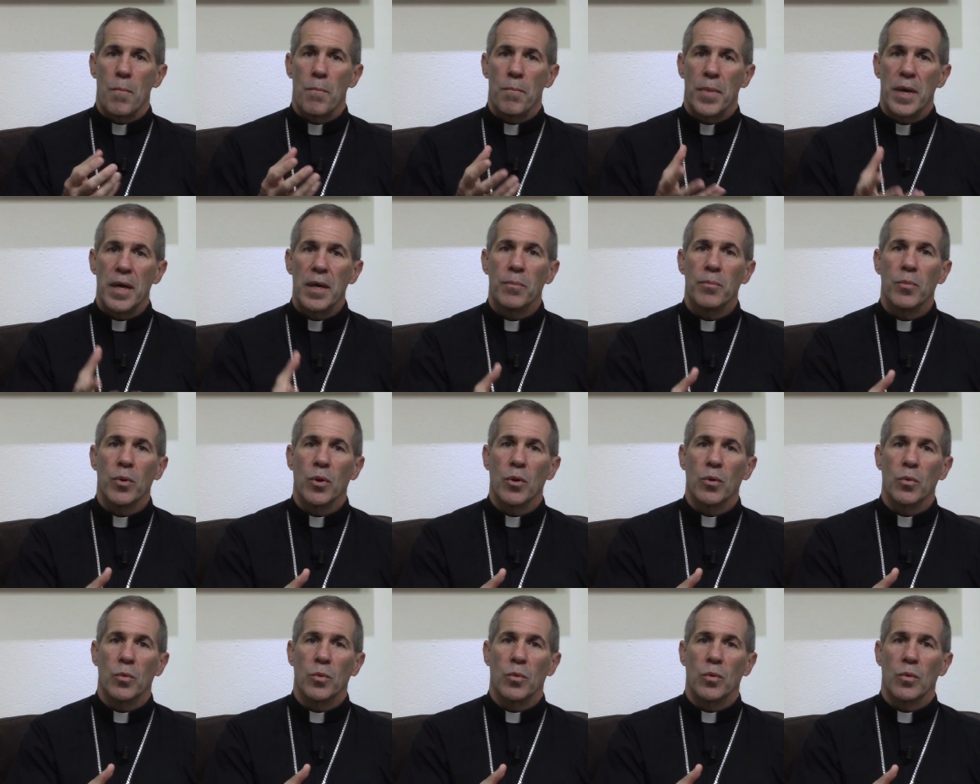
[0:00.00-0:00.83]

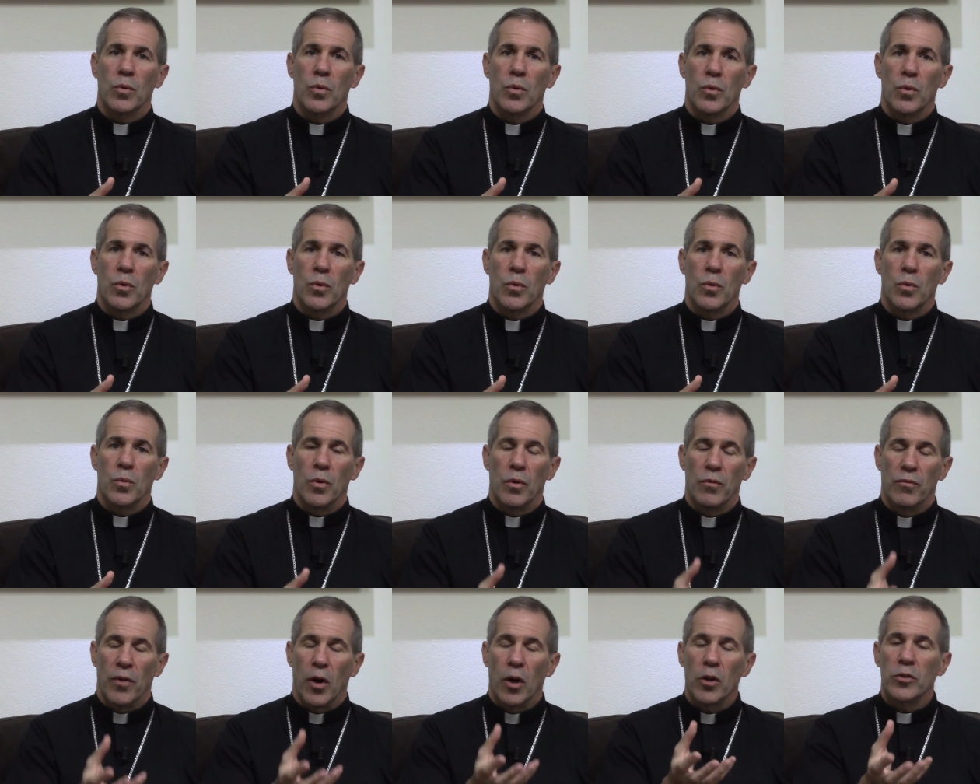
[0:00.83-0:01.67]
people
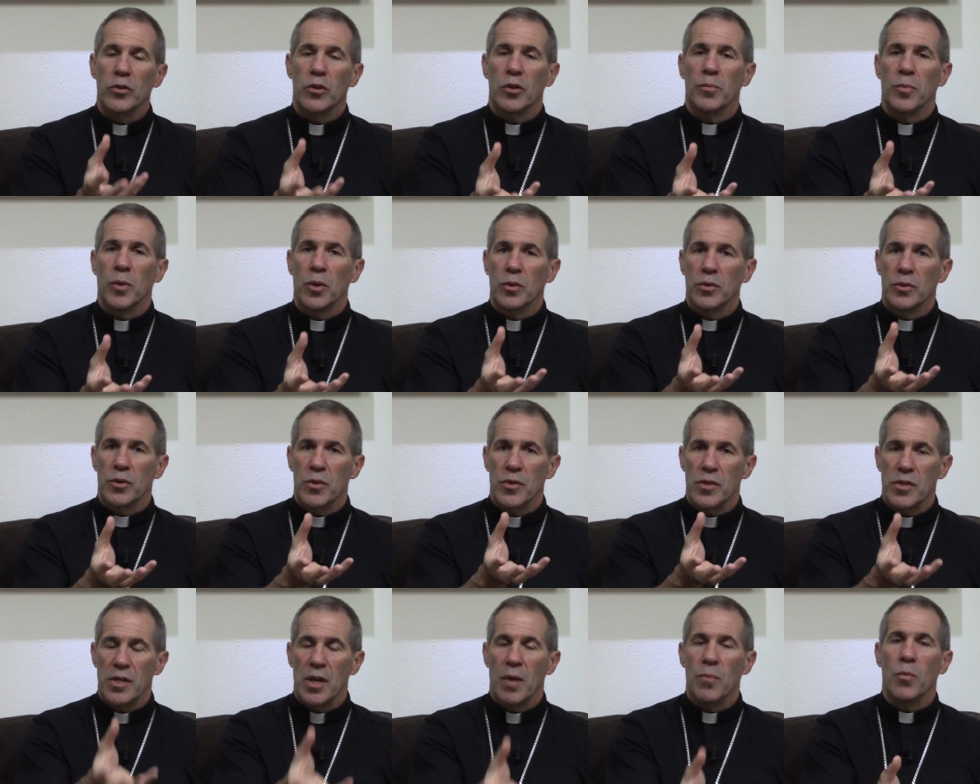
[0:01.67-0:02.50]
were vulnerable to
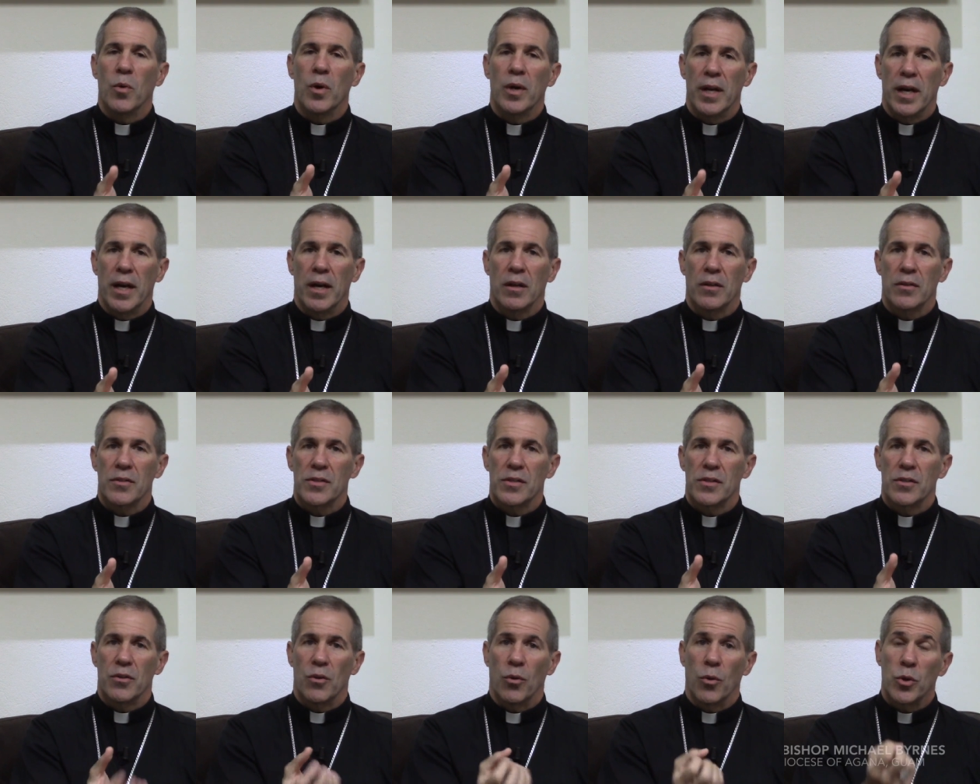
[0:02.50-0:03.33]
someone
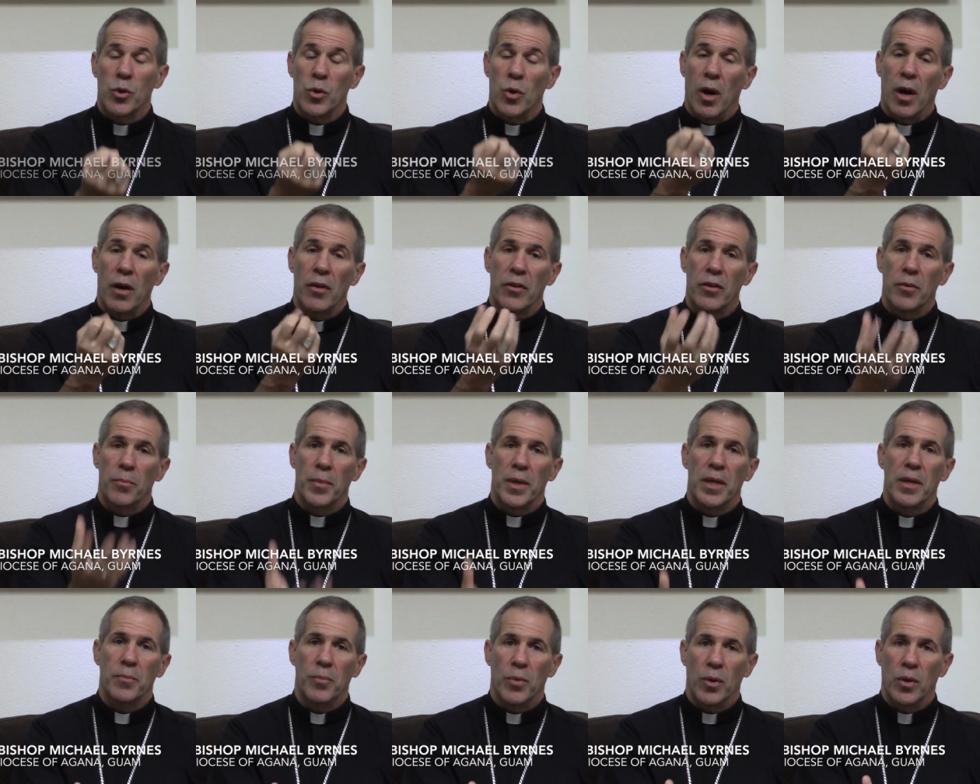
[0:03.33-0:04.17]
else or to other
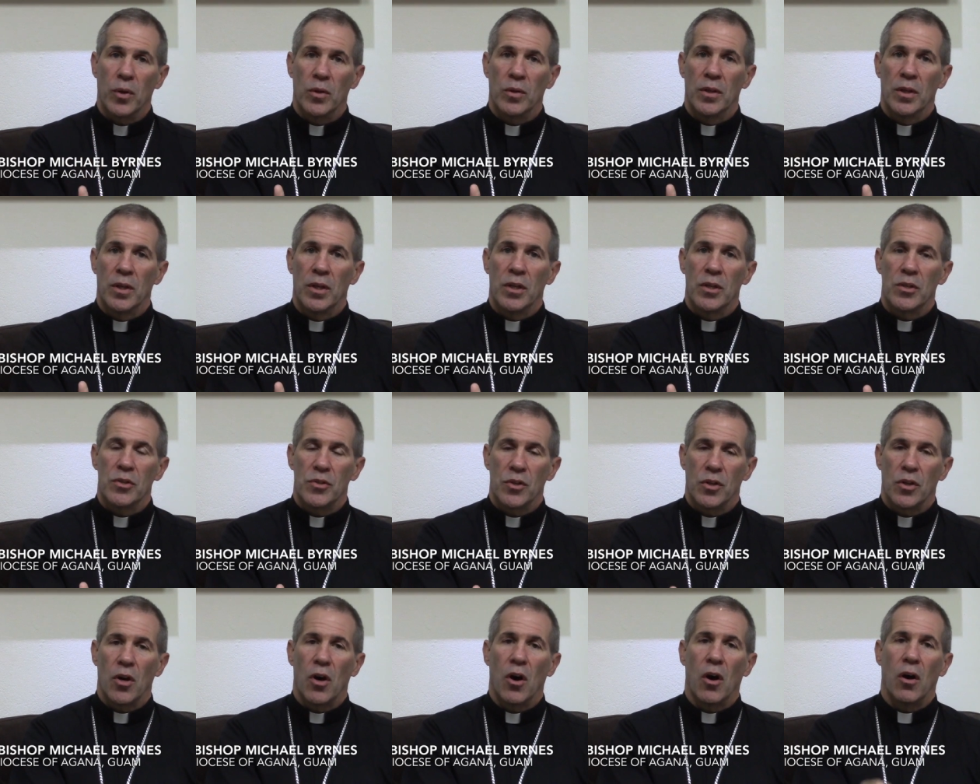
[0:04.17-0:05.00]
people
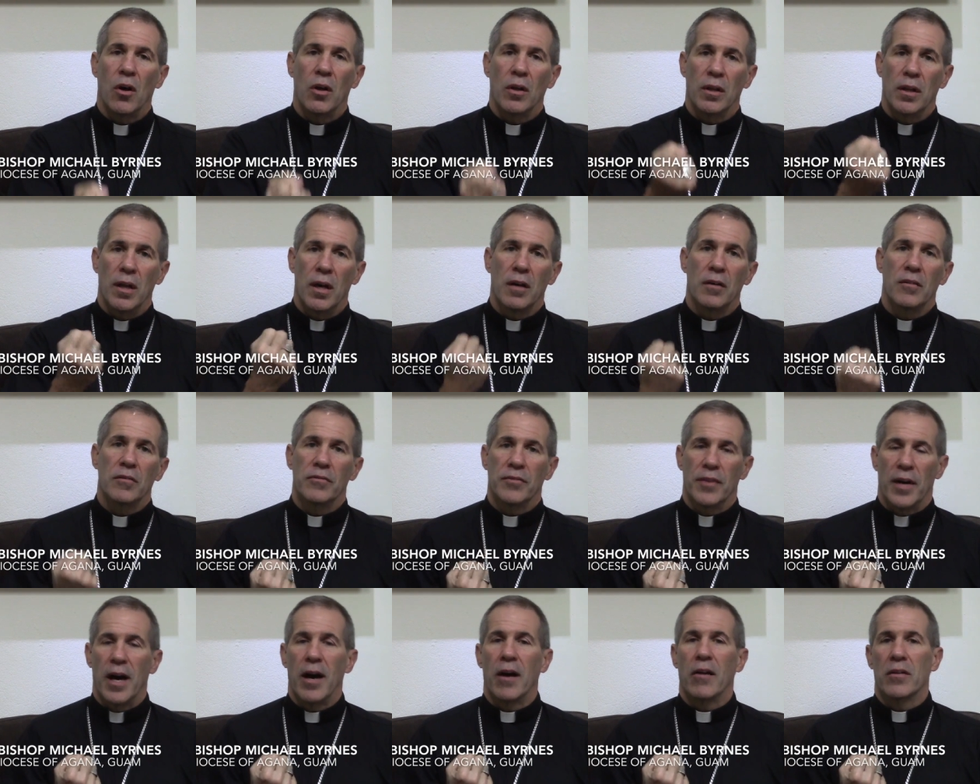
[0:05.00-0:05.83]
to call
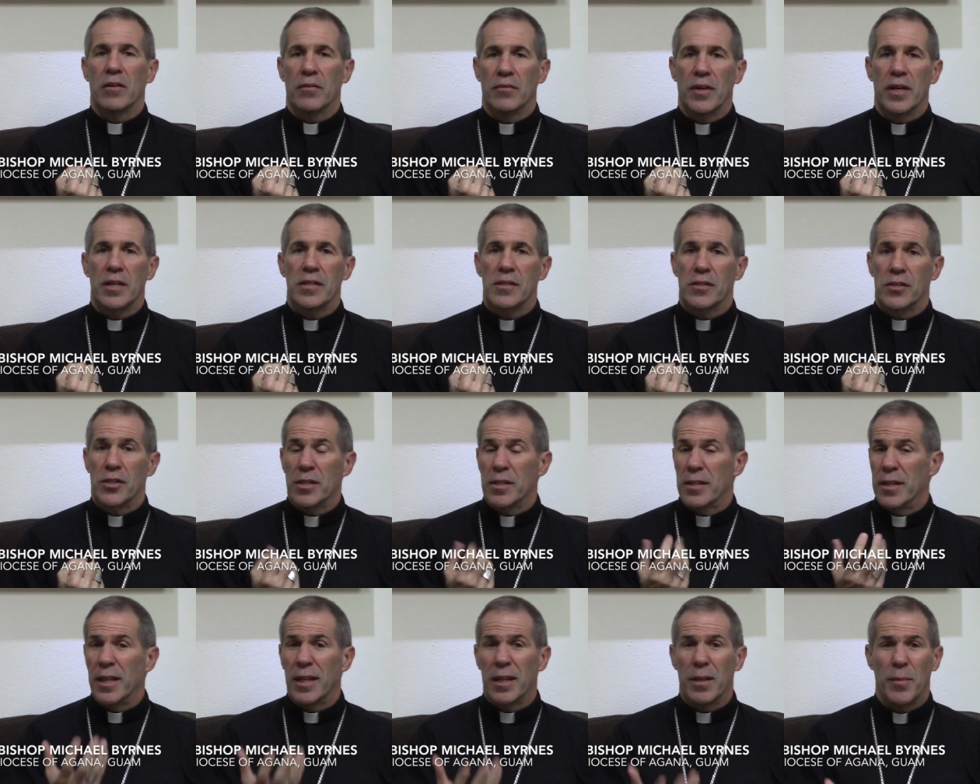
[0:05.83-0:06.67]
love out of us.
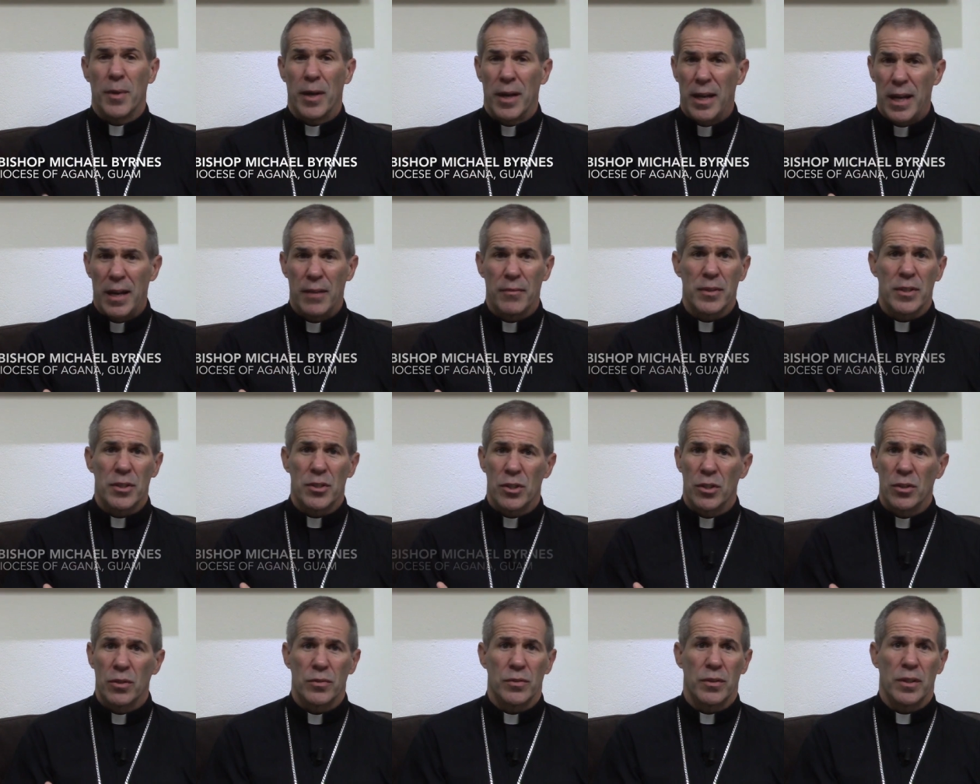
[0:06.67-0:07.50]
Just think about having
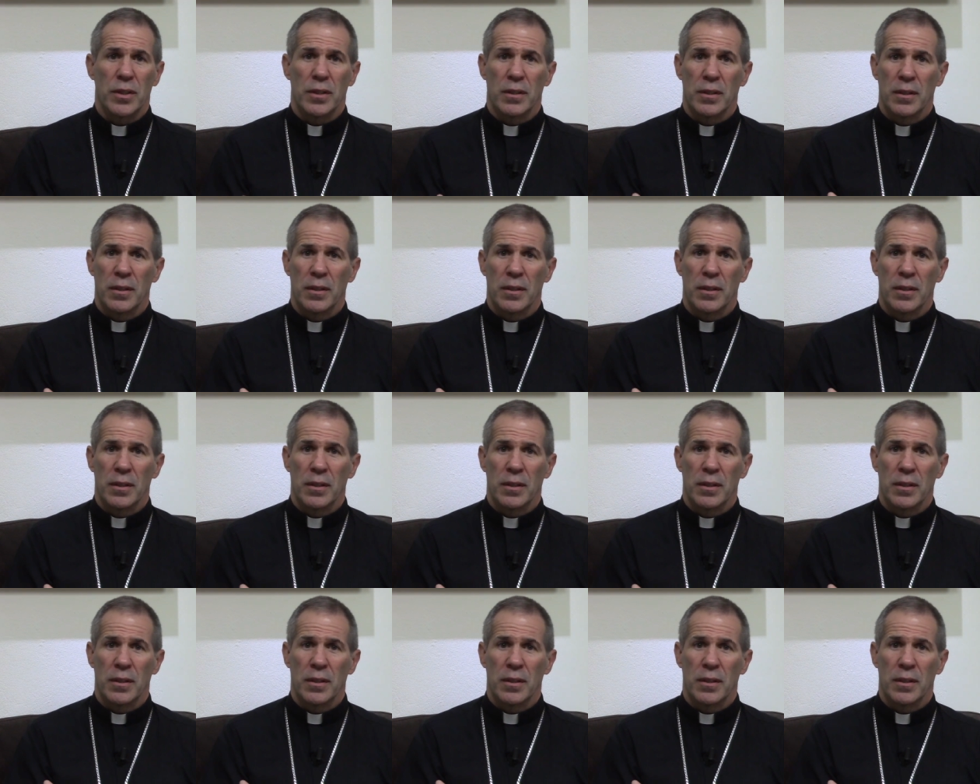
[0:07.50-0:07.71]
children.